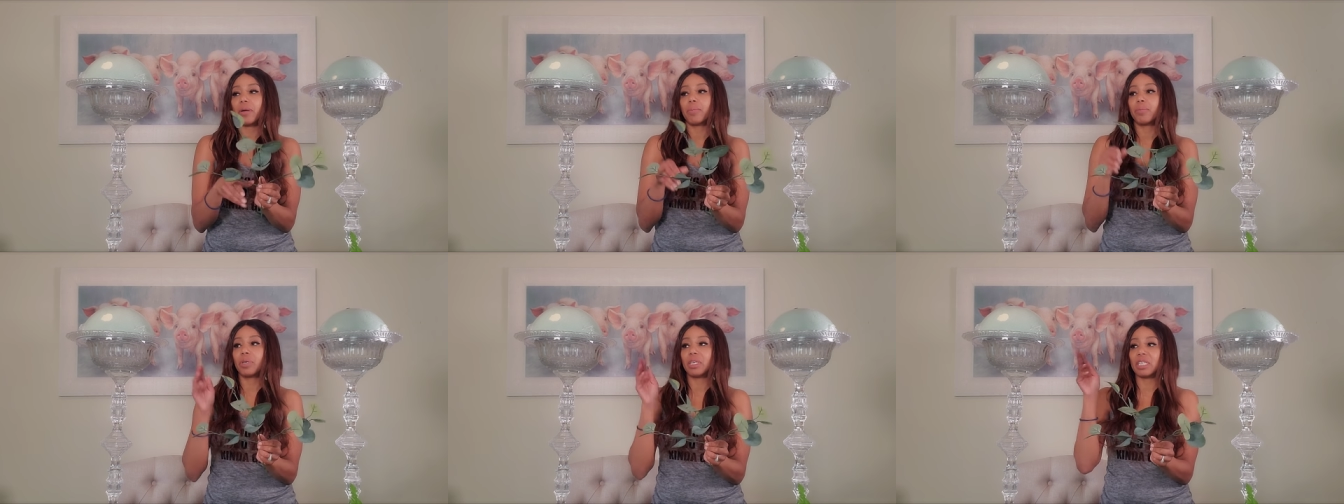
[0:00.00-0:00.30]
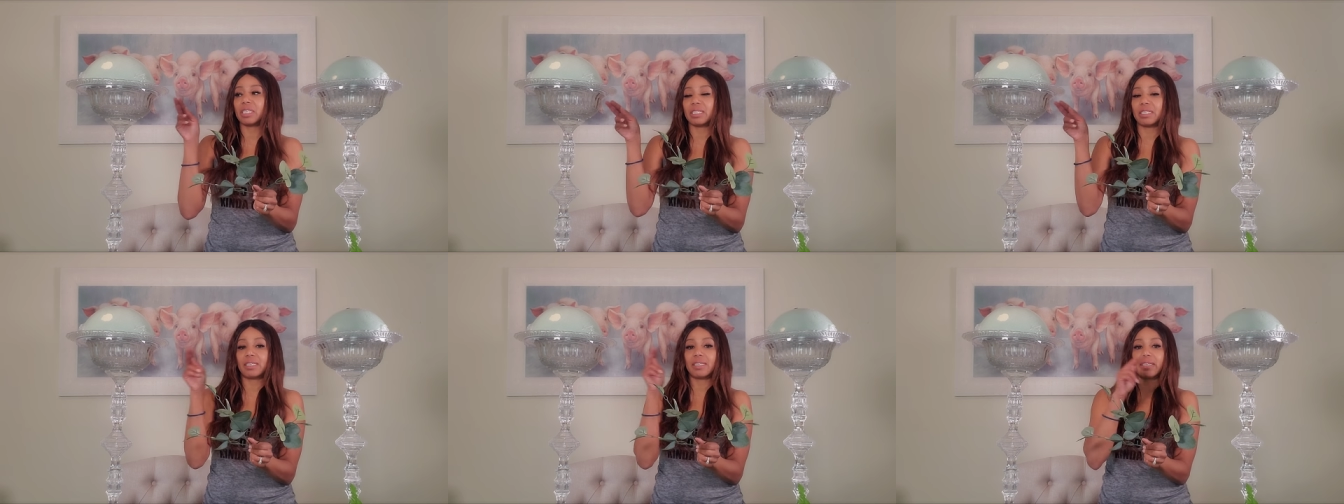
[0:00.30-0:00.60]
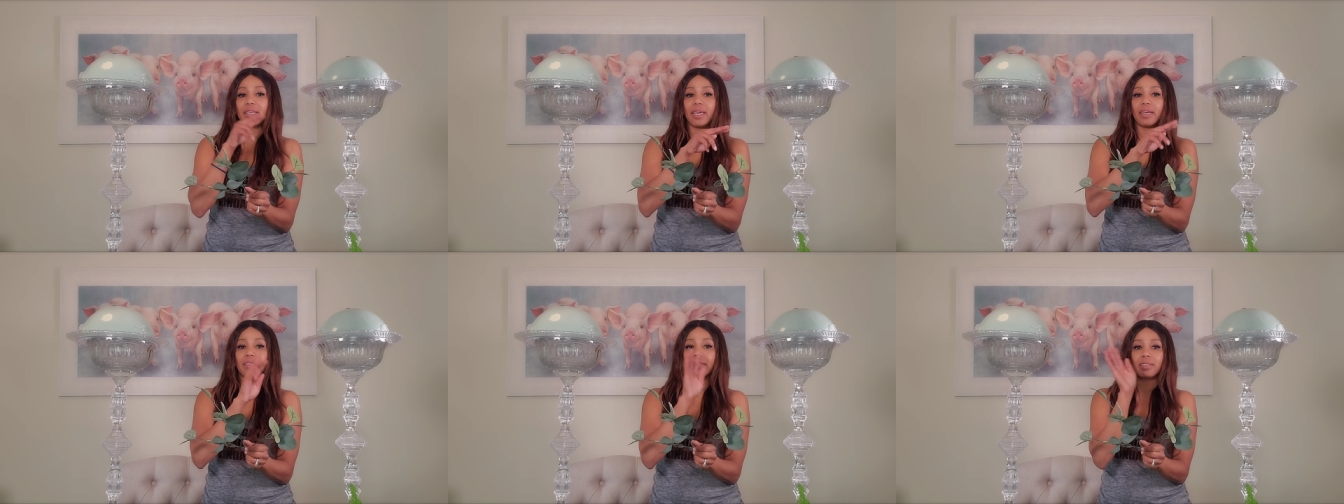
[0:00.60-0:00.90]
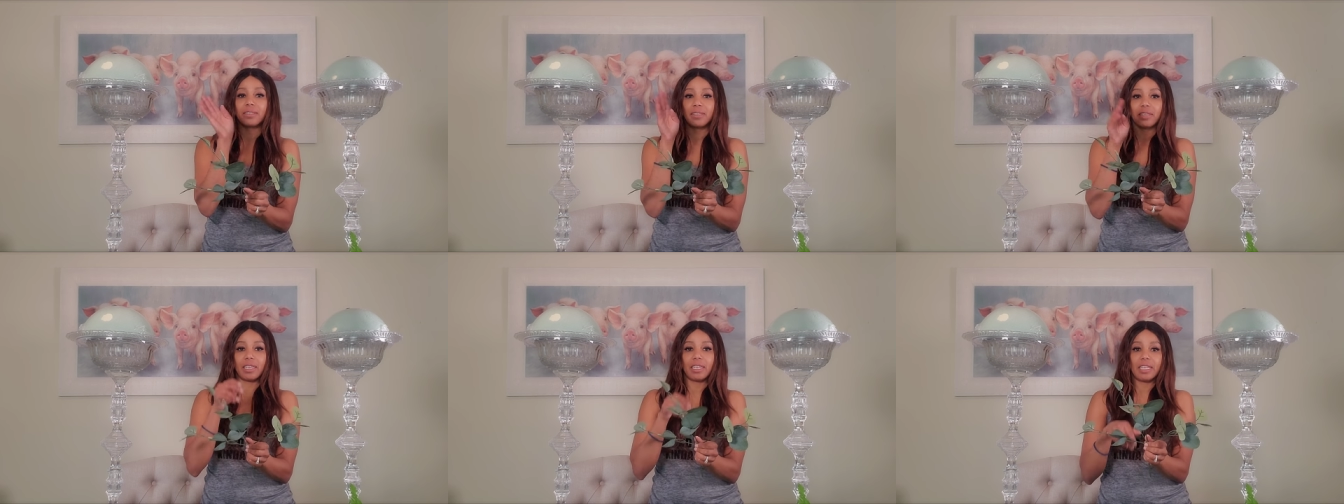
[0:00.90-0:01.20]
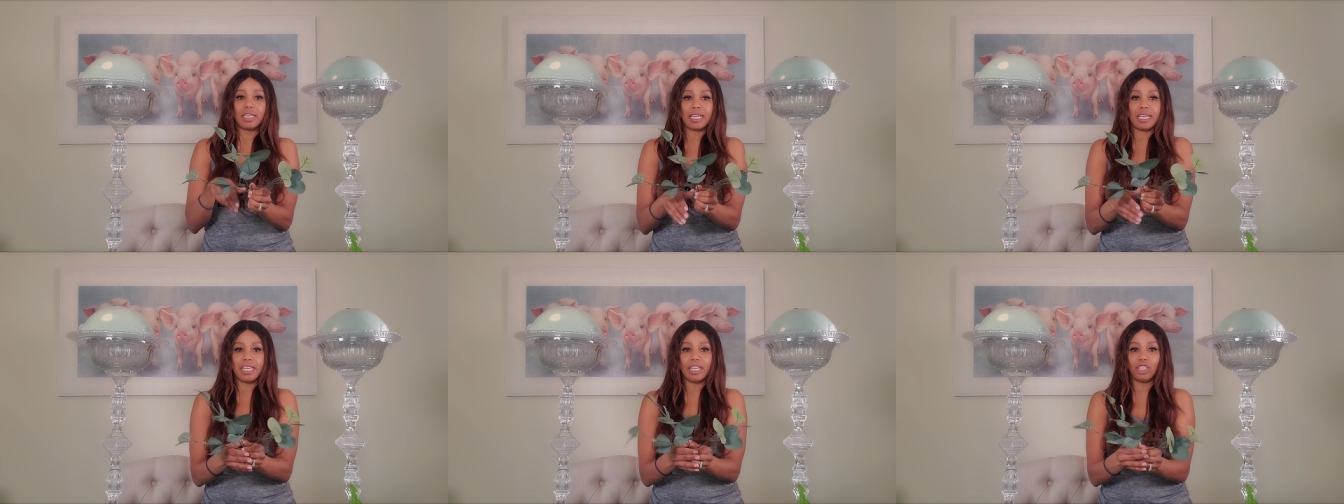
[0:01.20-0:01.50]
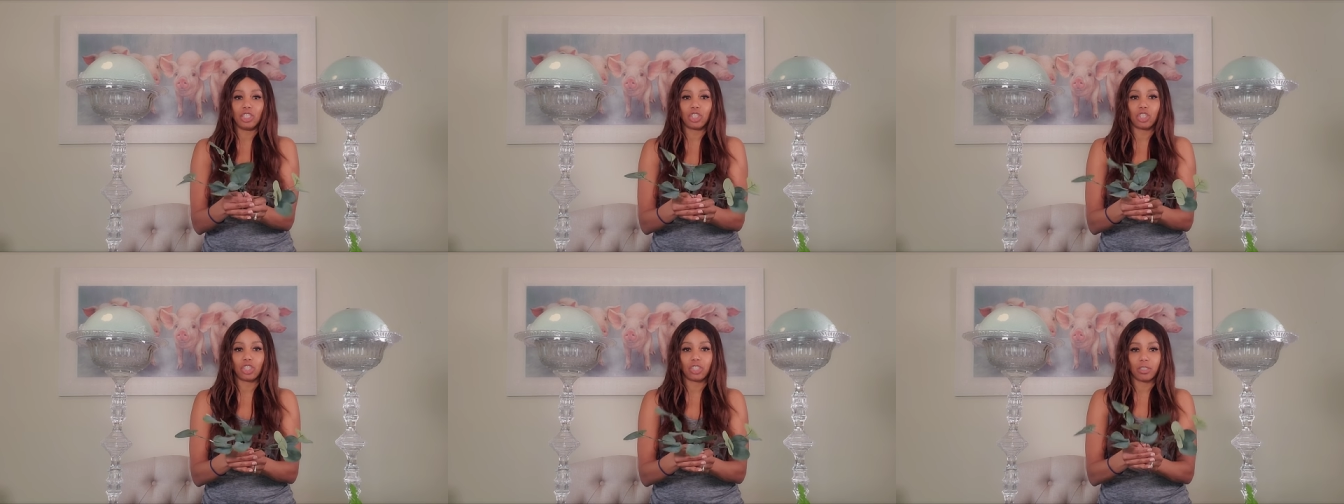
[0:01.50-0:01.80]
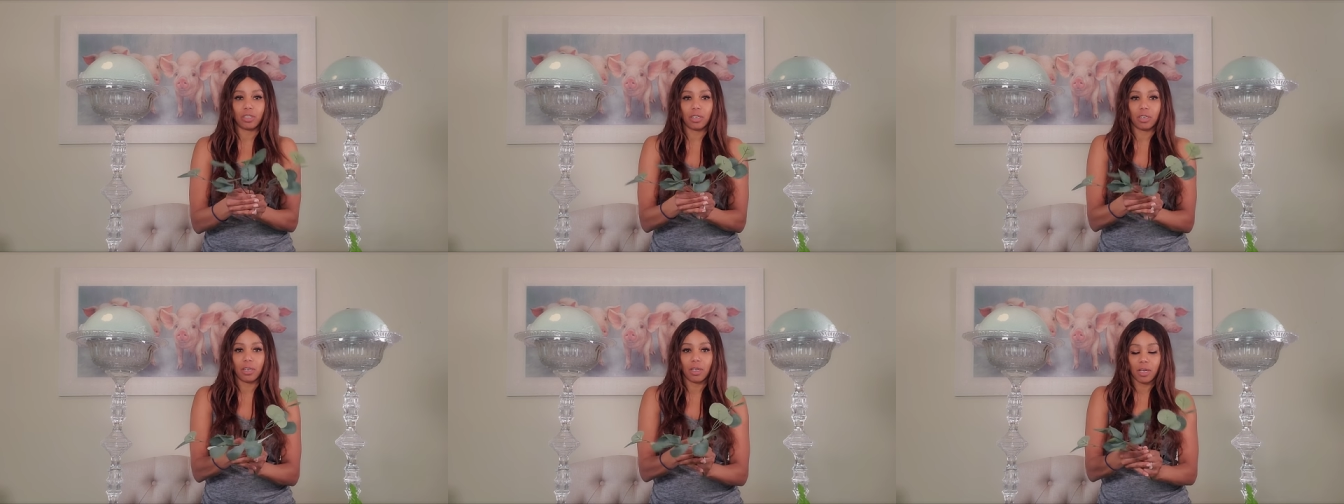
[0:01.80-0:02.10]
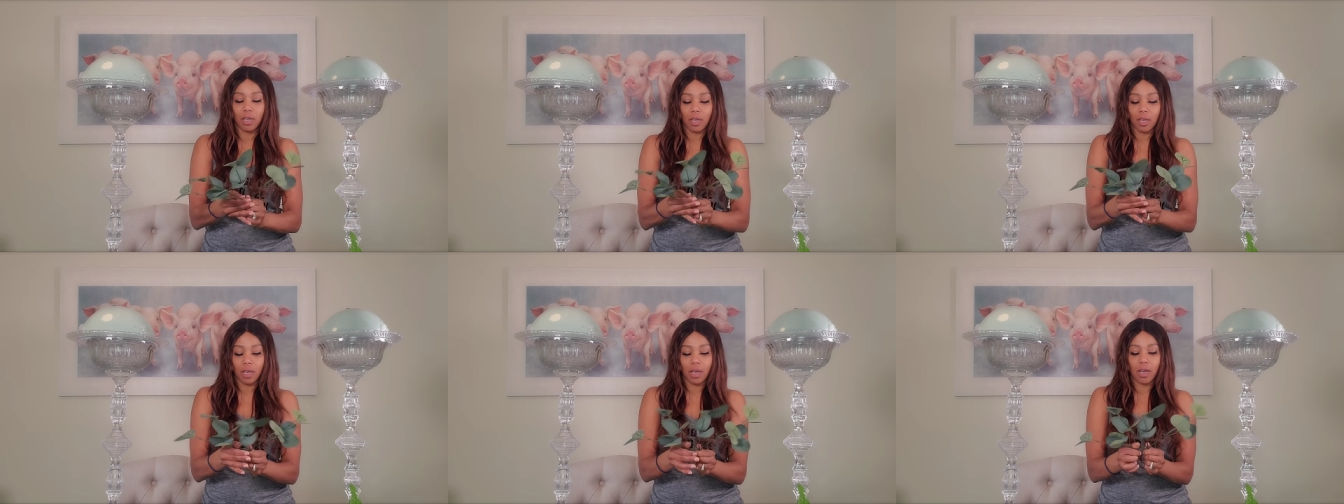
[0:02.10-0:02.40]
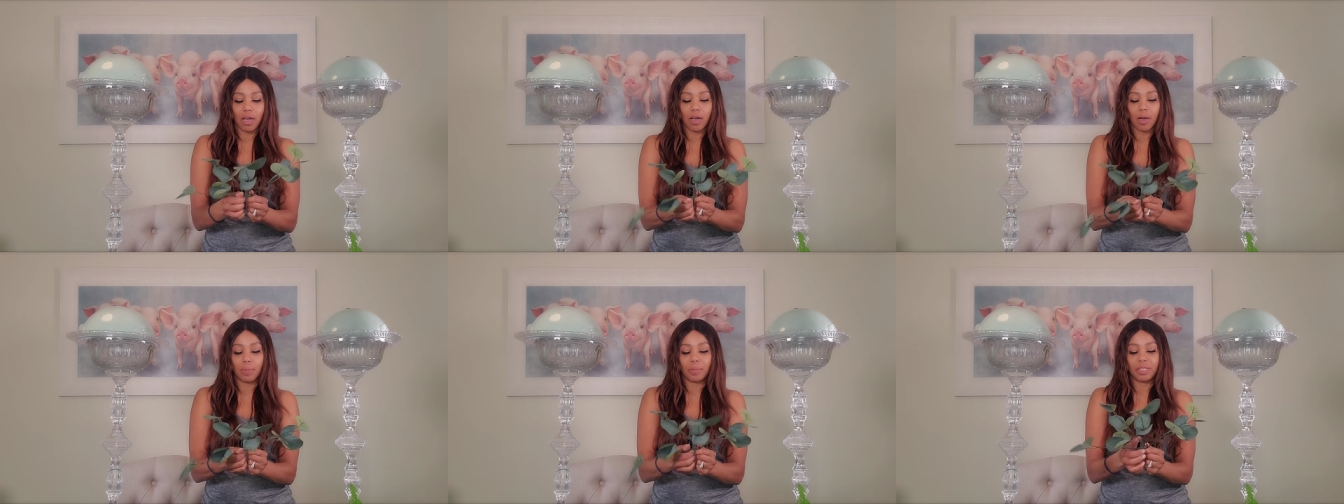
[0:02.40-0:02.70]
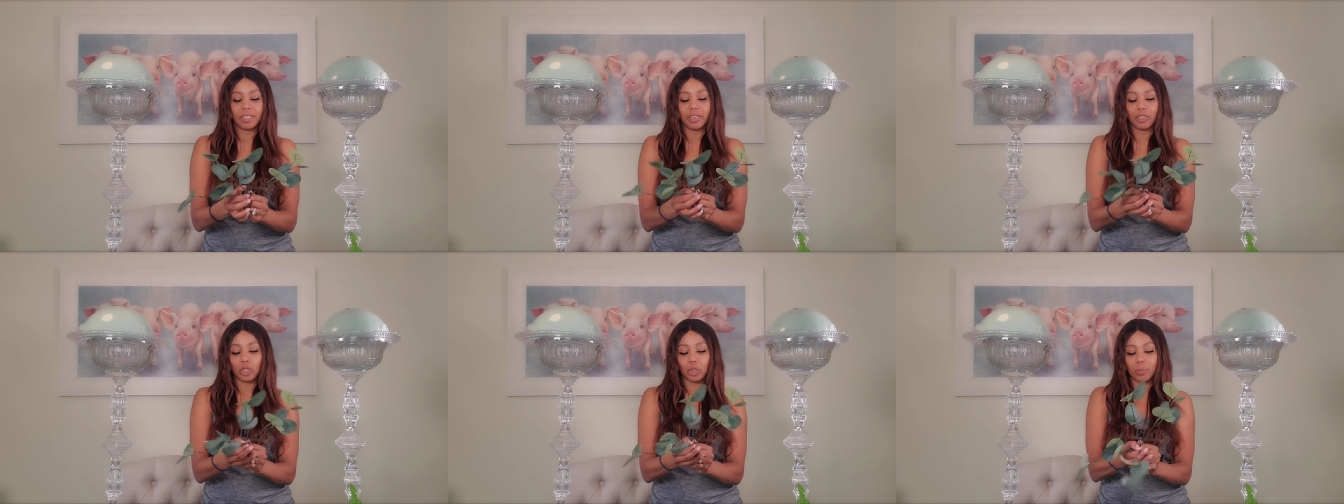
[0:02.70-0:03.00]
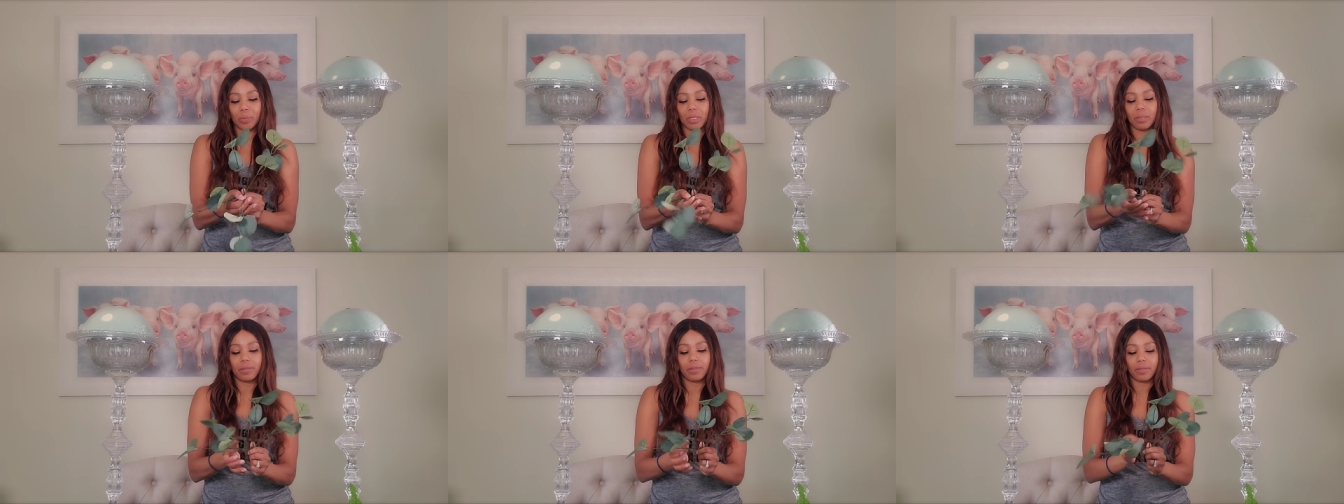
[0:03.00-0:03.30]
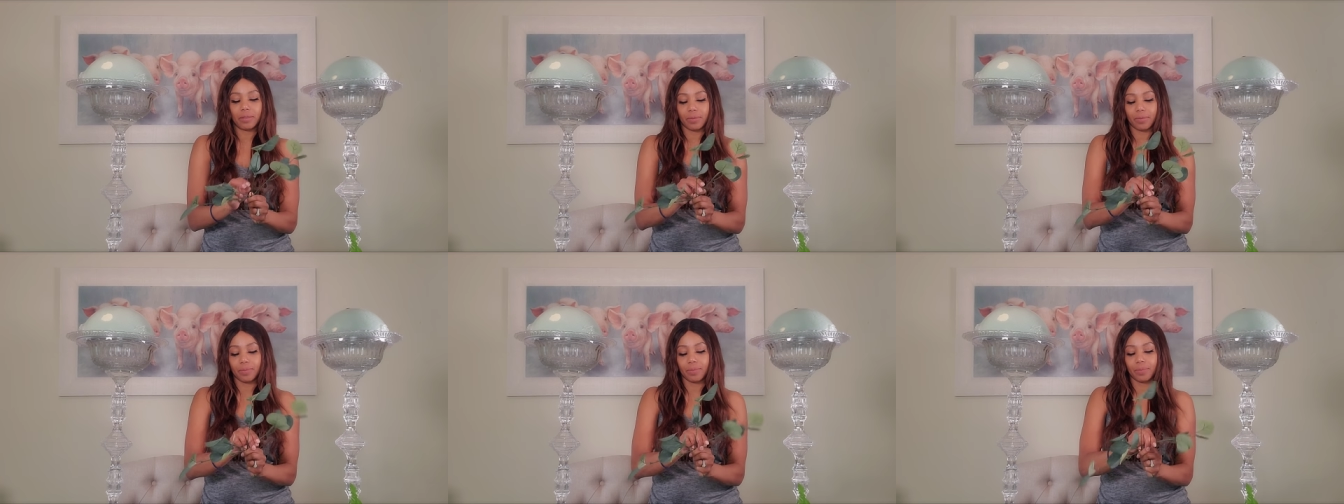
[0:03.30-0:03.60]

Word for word: I'm putting six in each um, centerpiece.